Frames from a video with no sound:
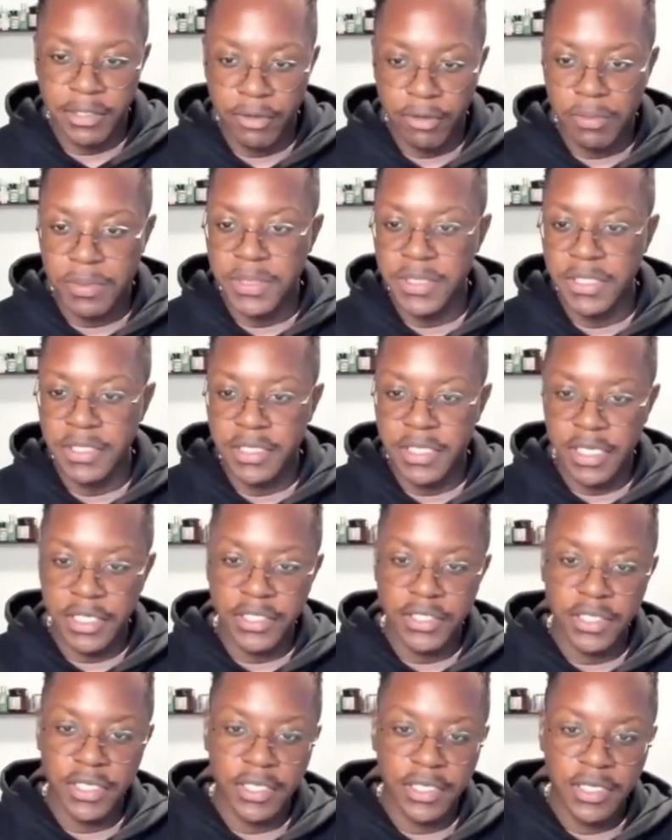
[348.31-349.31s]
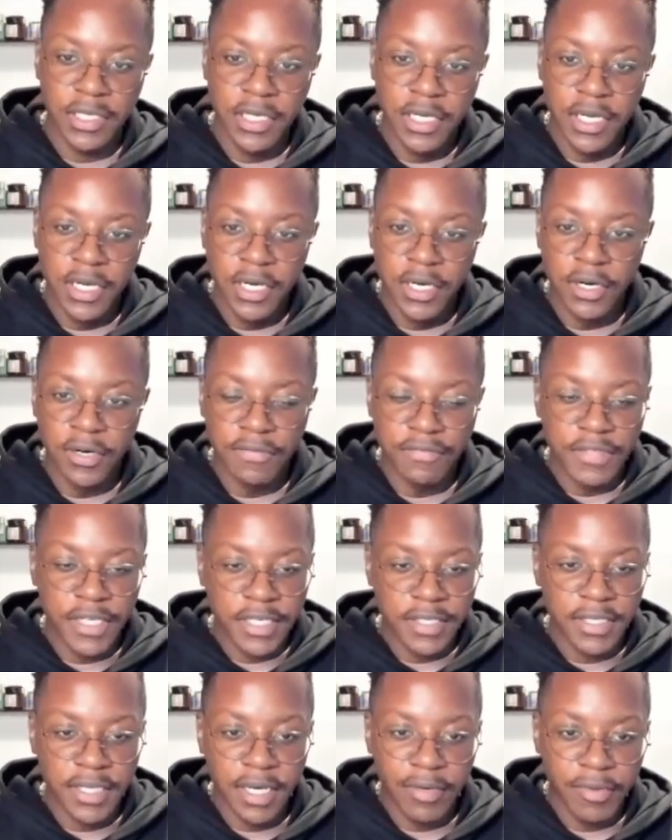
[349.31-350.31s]
representation of
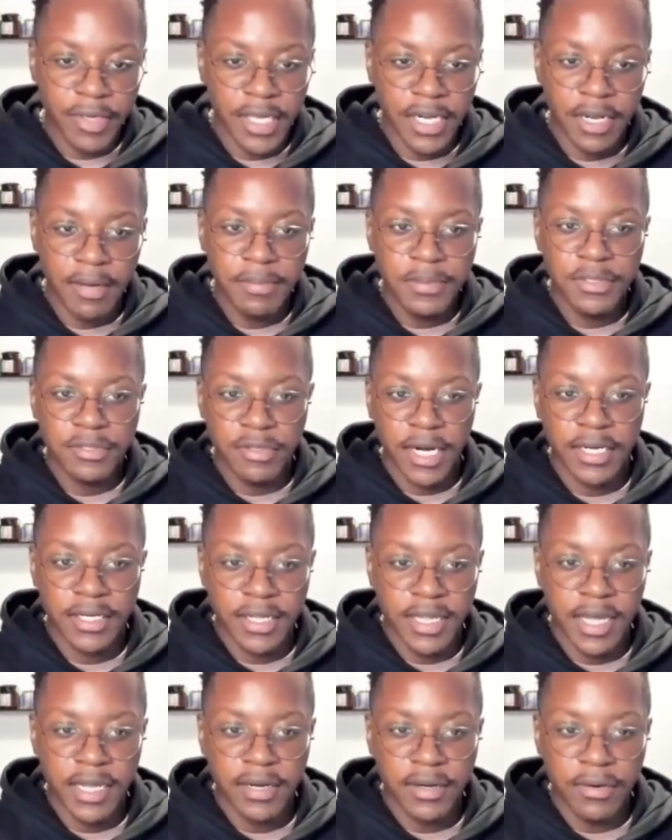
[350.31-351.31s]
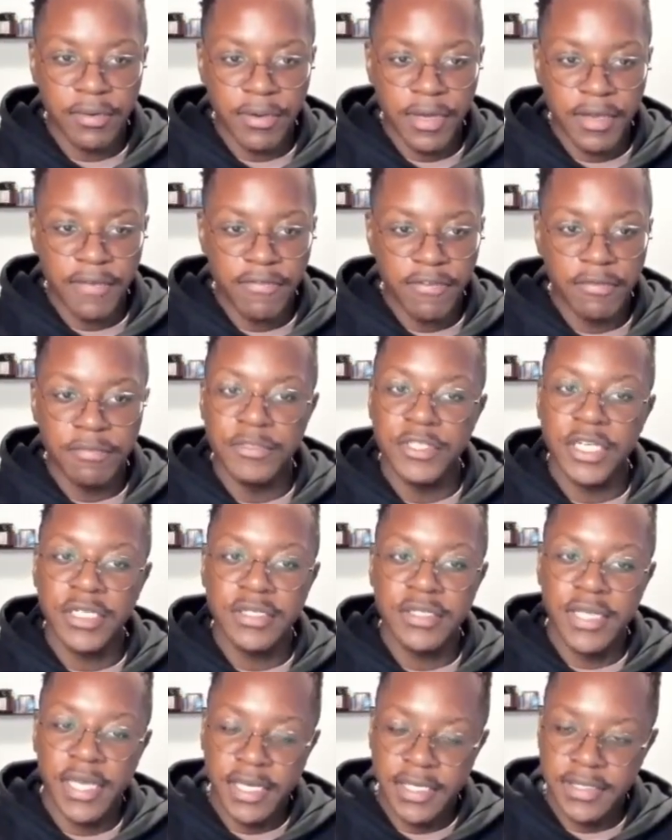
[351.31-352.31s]
data, we can abstract that away from
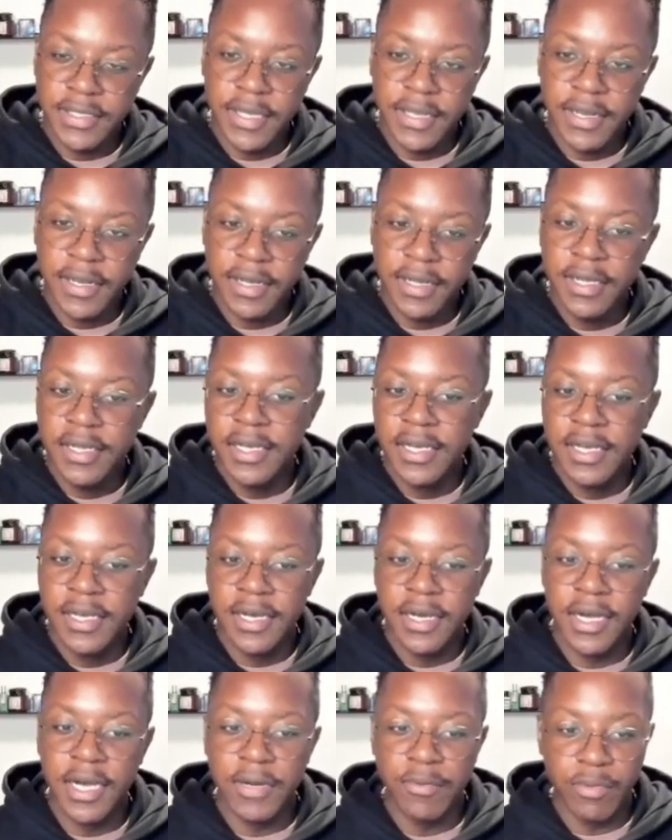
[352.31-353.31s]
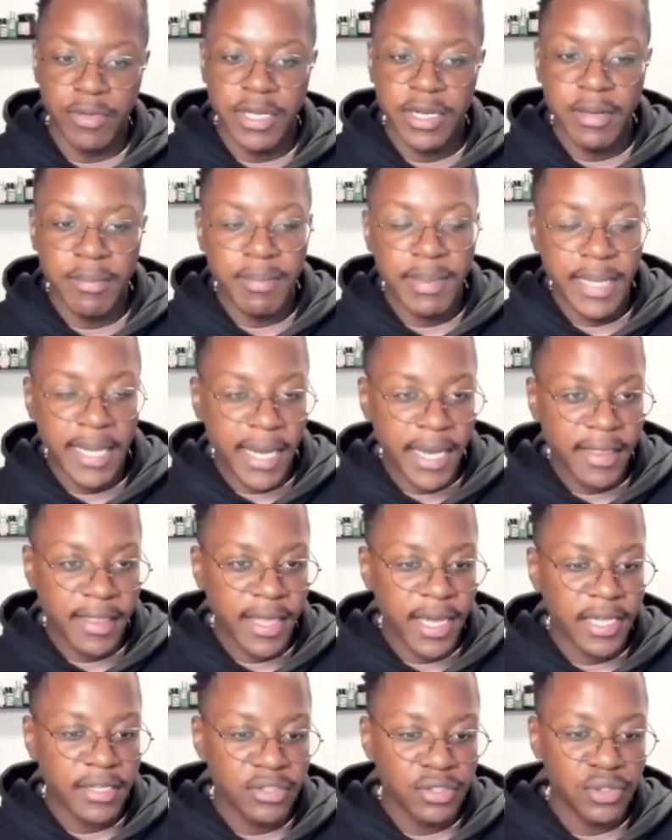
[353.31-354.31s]
just text data, and we can apply
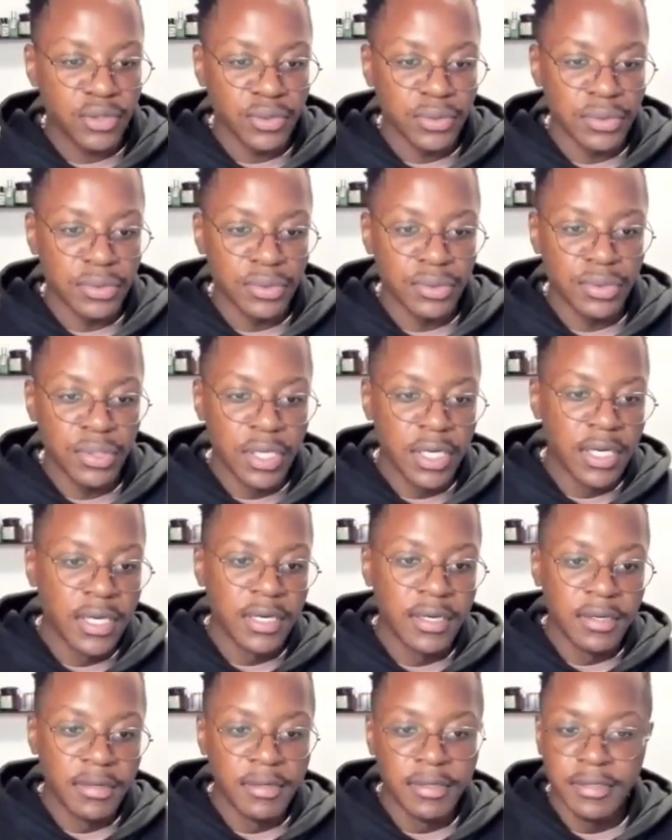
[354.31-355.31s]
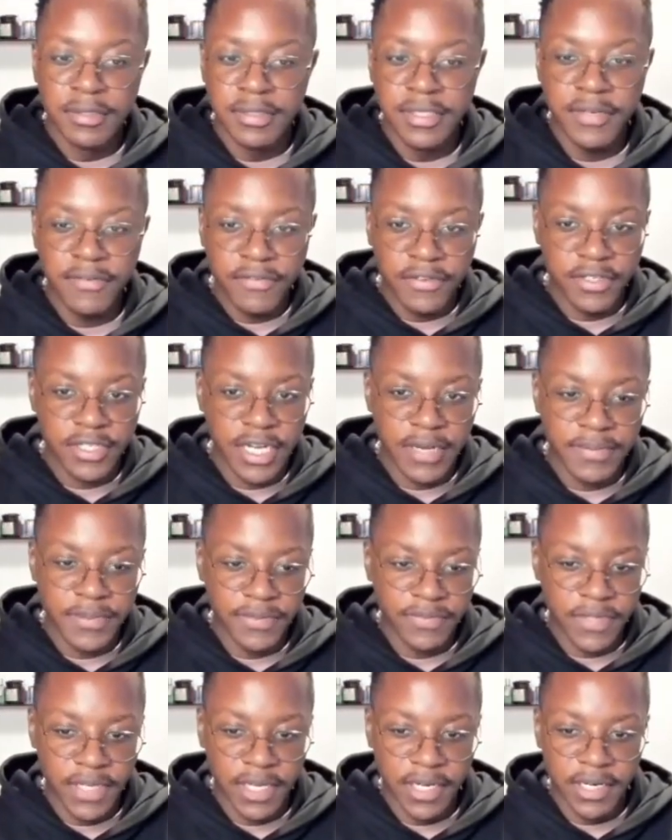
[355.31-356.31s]
that to different types of
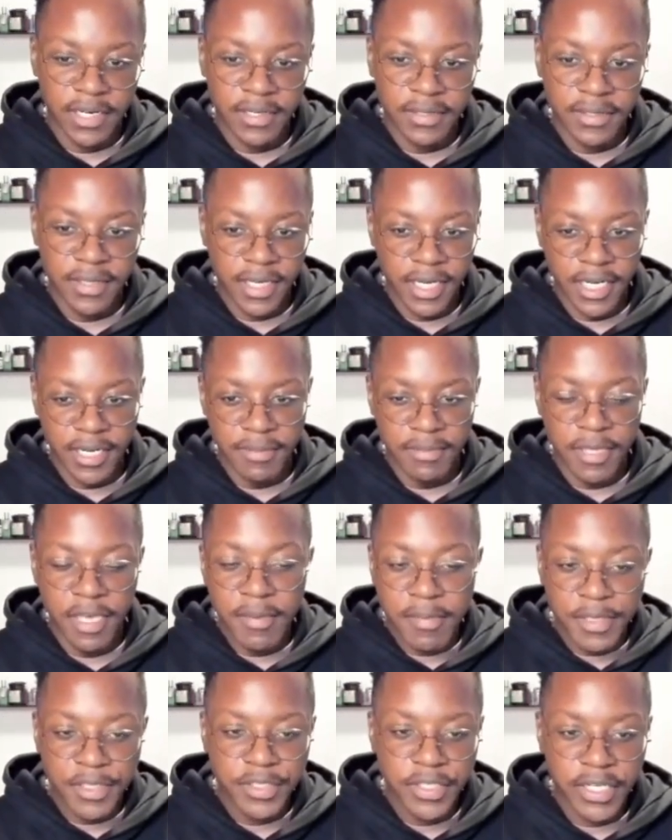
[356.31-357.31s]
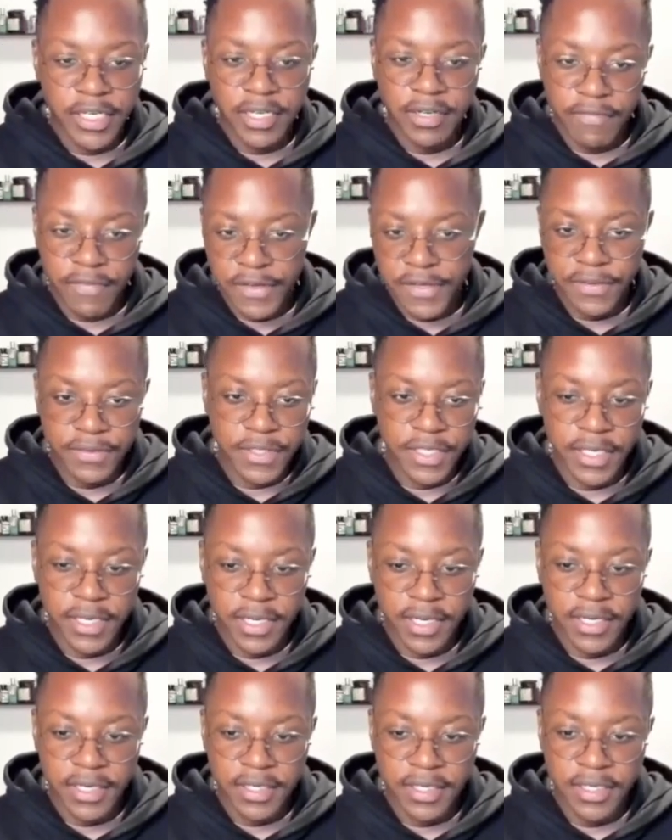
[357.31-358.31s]
data, image data, video
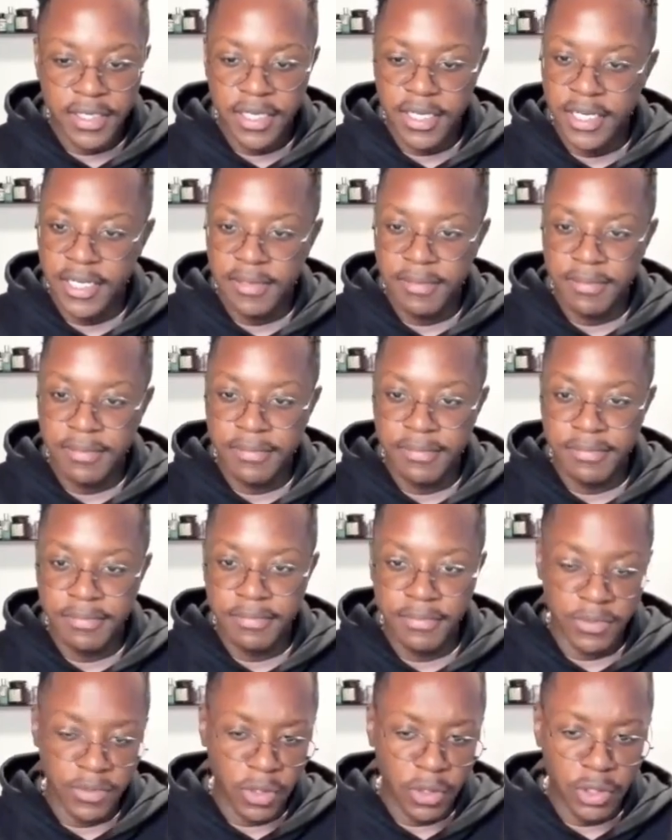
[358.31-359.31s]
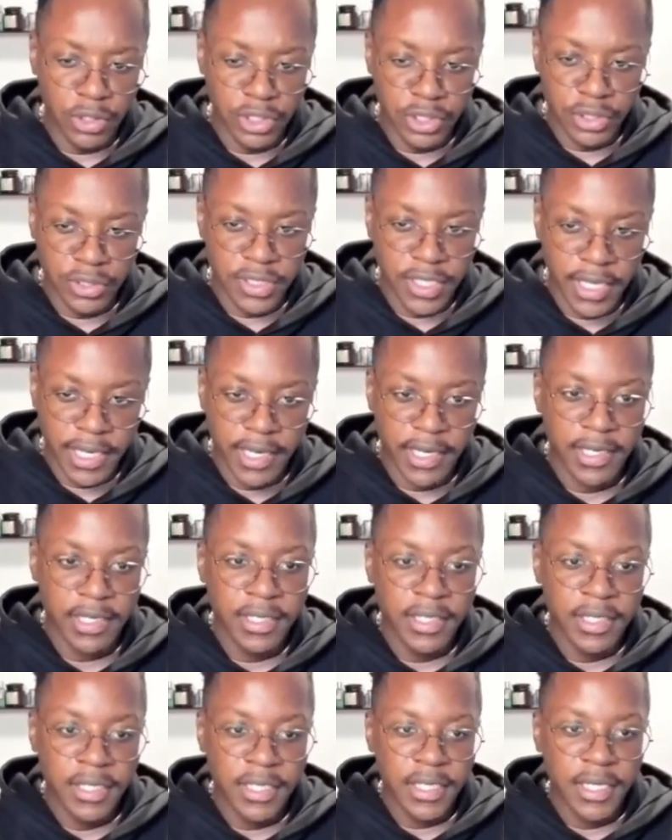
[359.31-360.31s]
data, audio data,
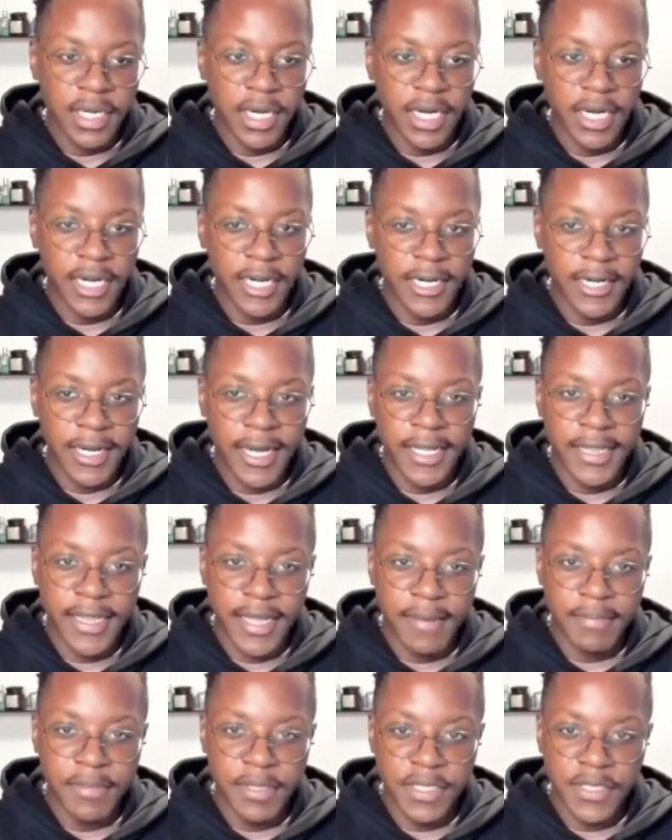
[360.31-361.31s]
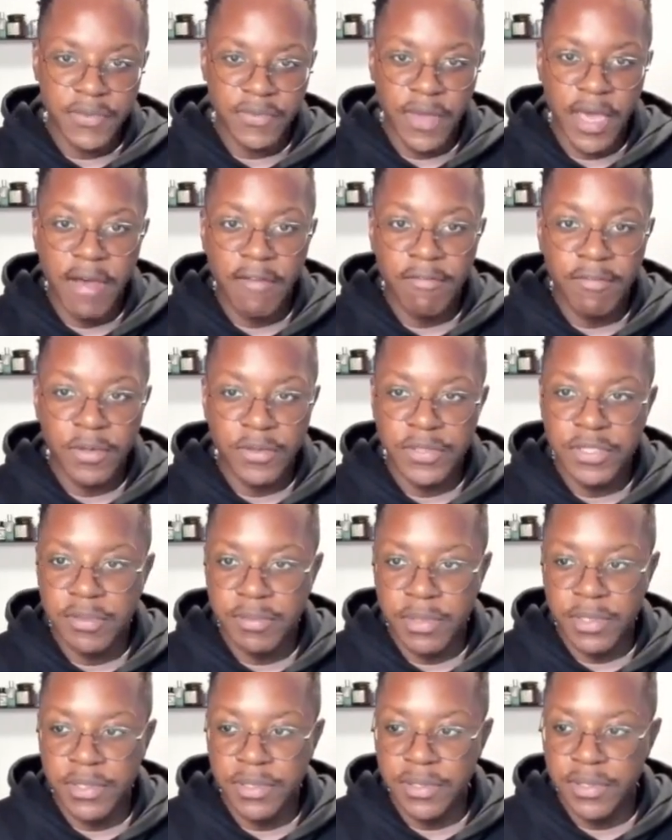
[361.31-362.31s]
and that means we have multimodal